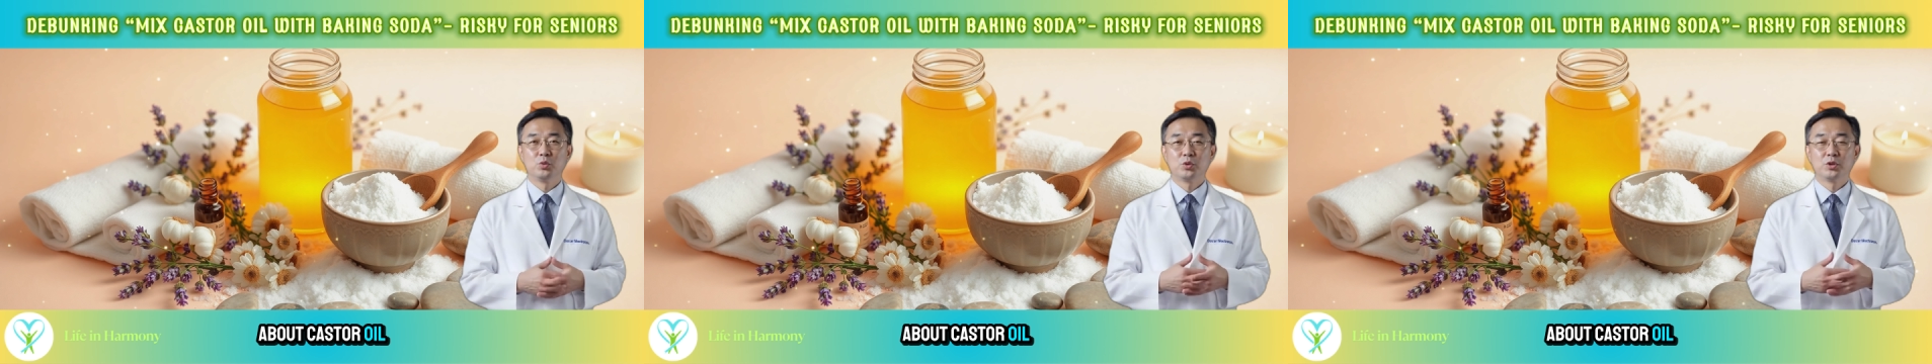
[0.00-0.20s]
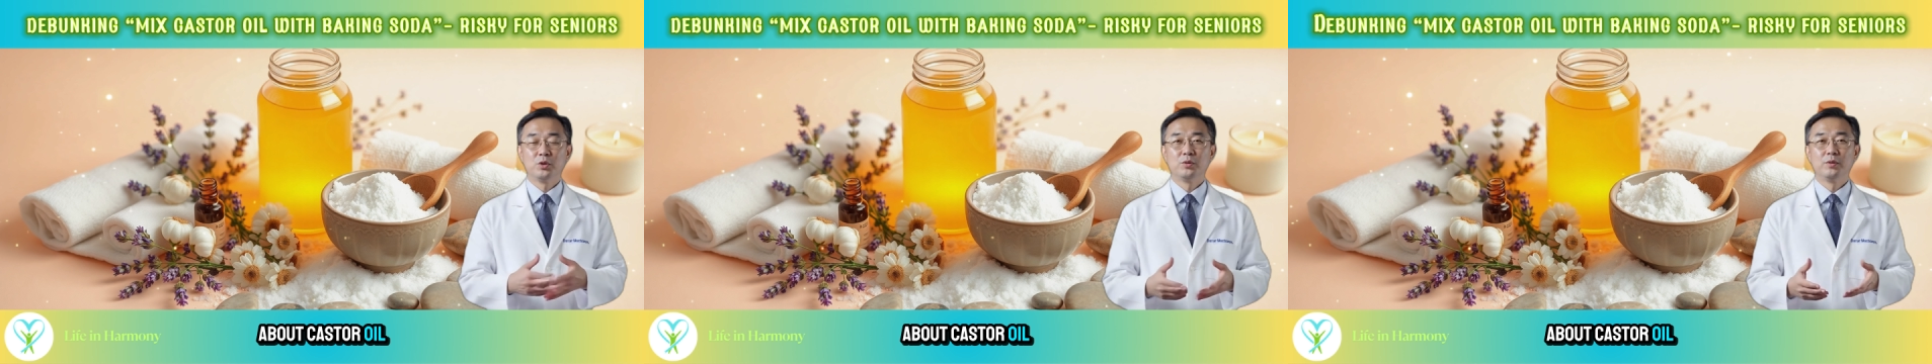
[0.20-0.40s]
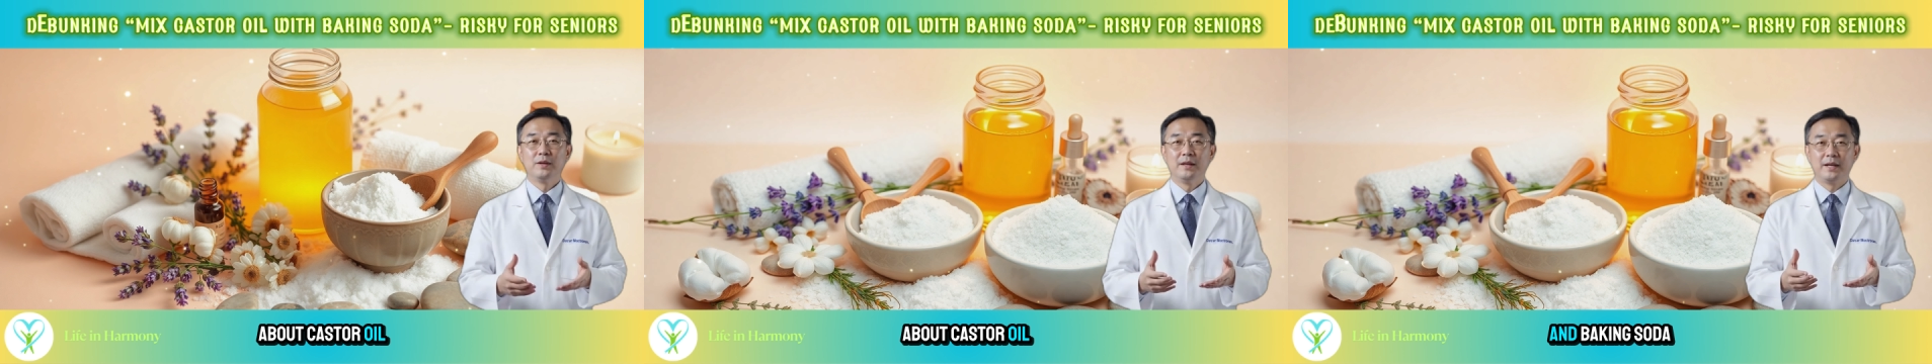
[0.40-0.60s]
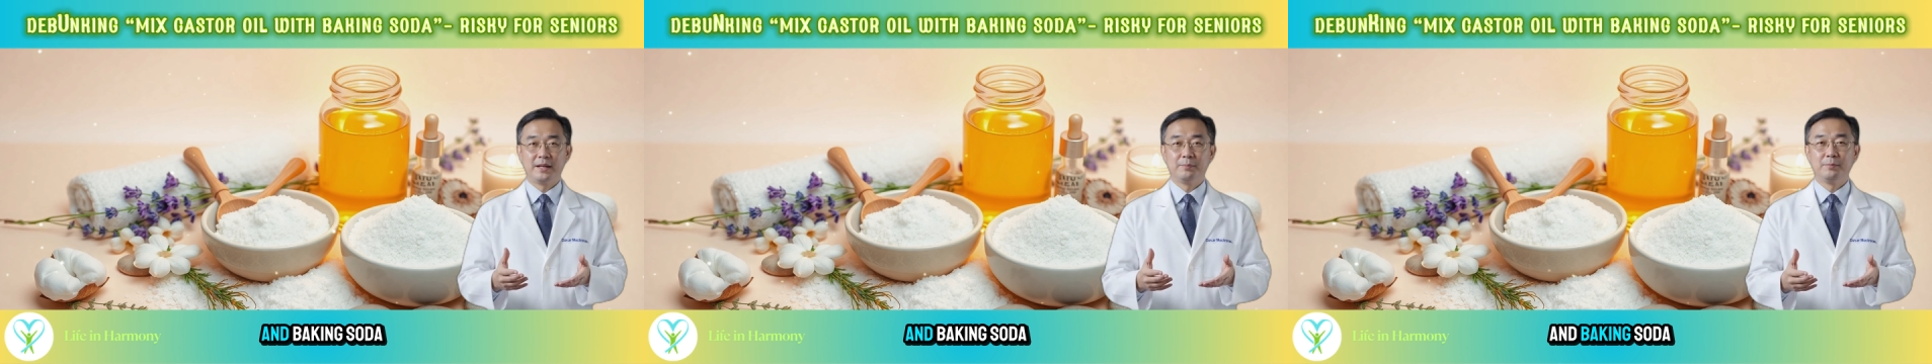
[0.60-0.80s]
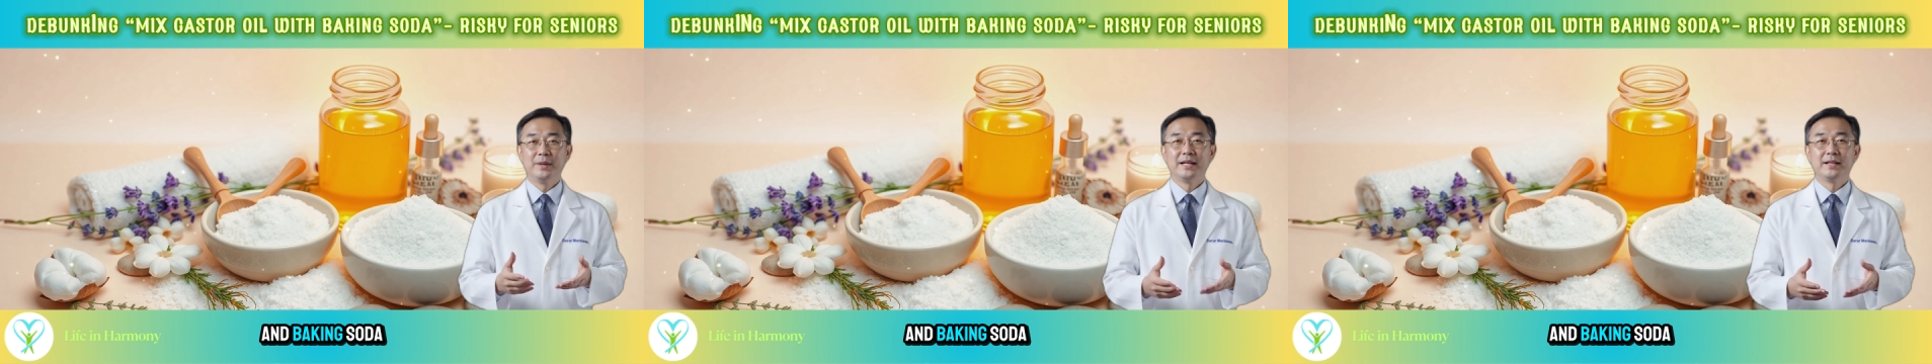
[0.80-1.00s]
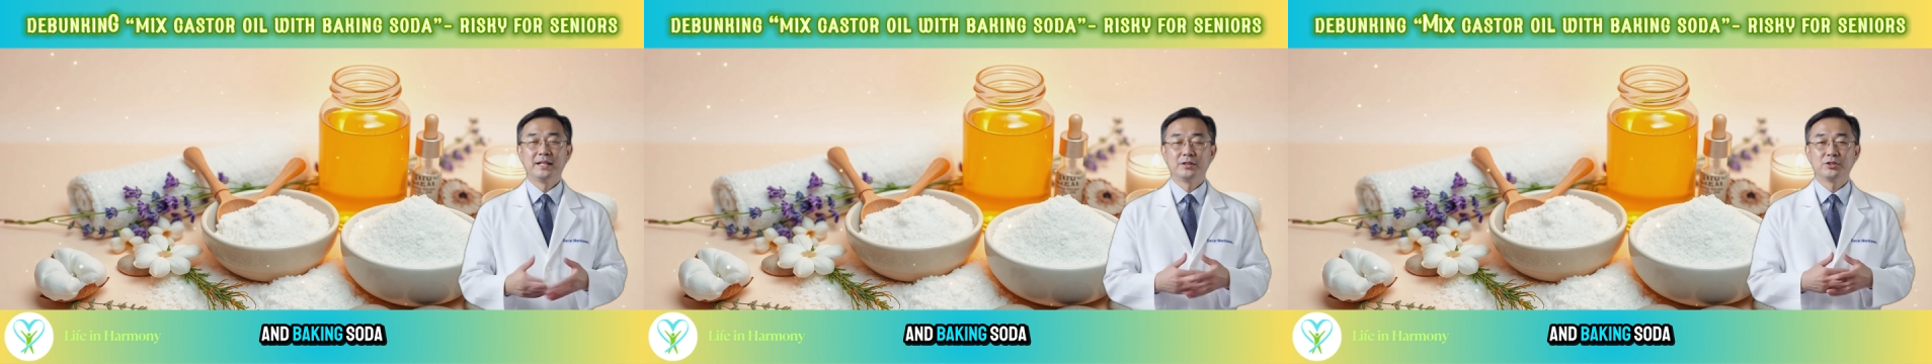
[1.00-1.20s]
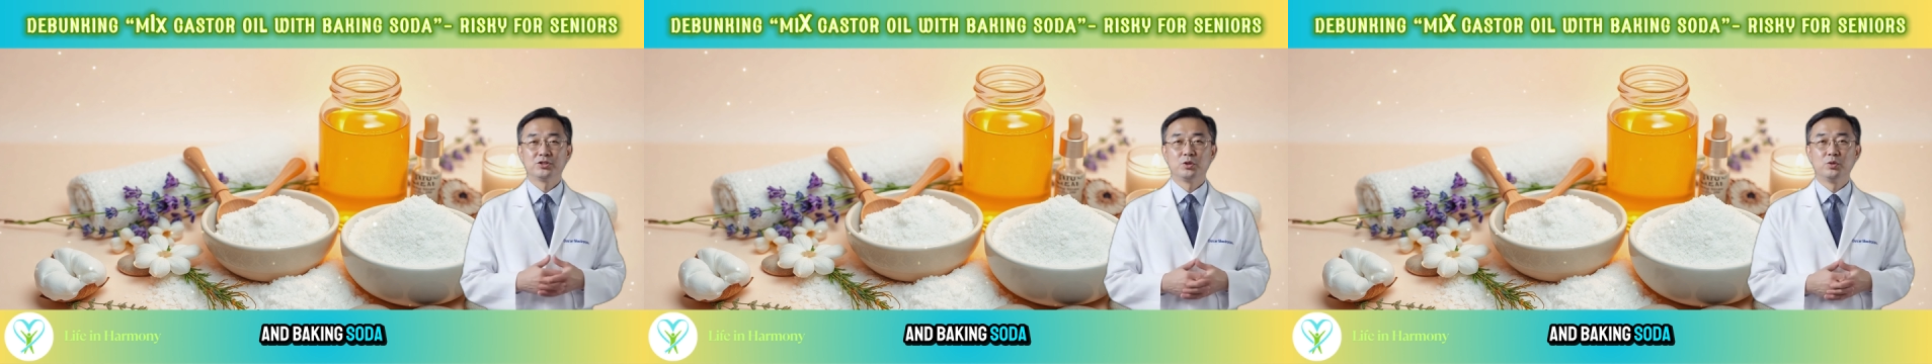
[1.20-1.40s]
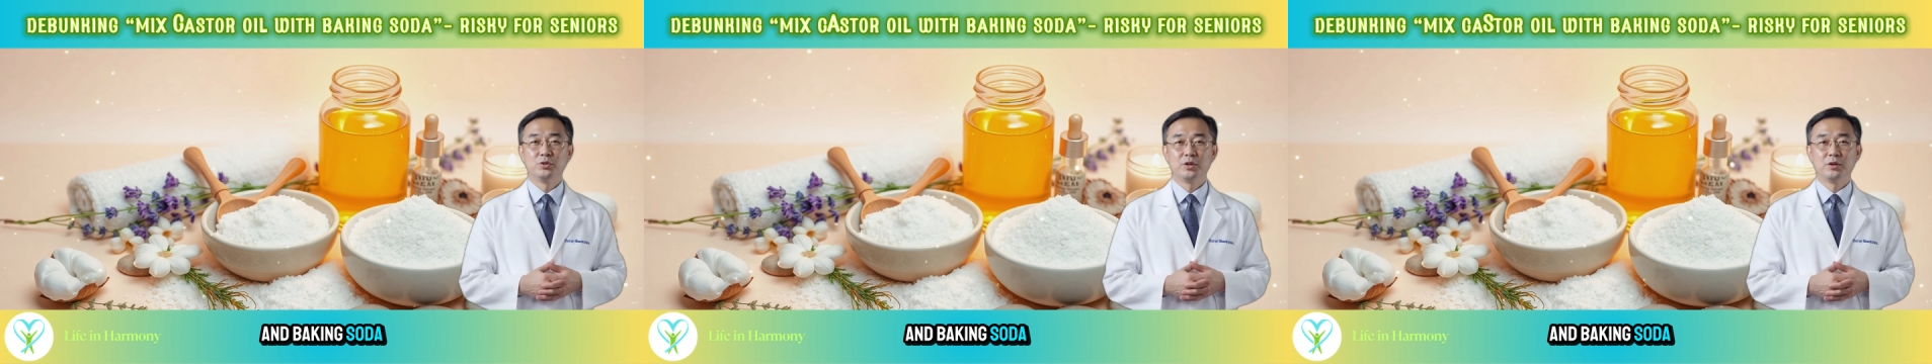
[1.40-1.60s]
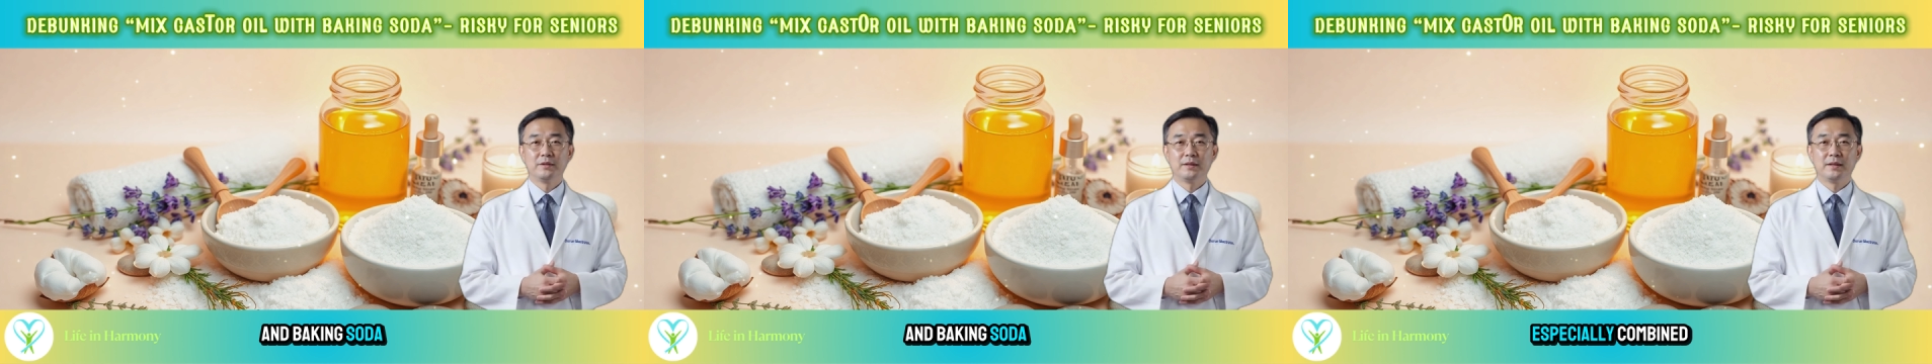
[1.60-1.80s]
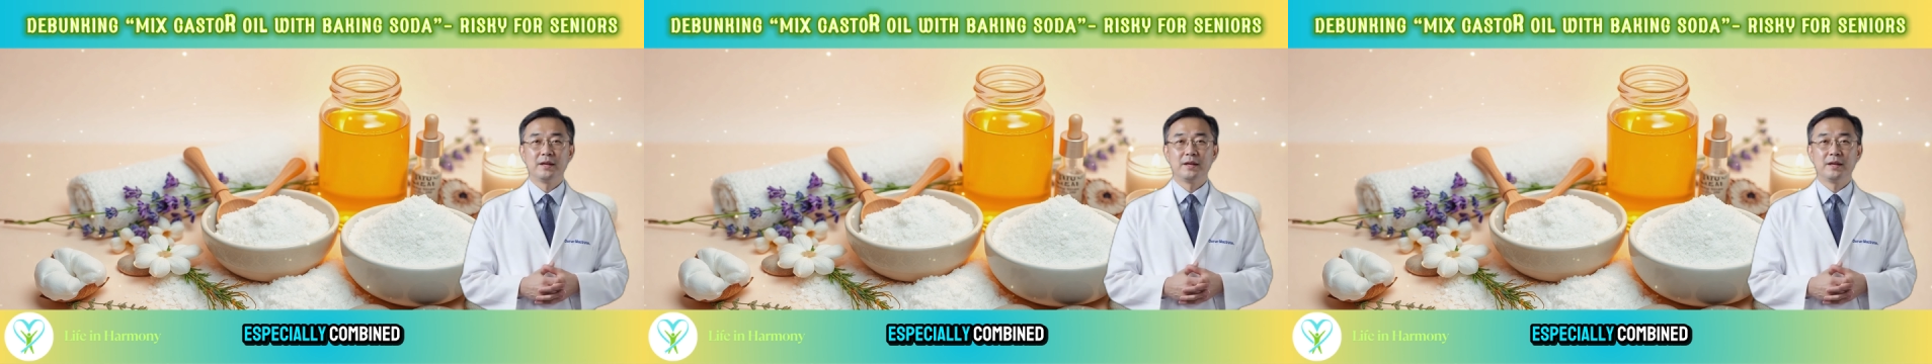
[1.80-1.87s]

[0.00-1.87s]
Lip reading: oil and baking soda,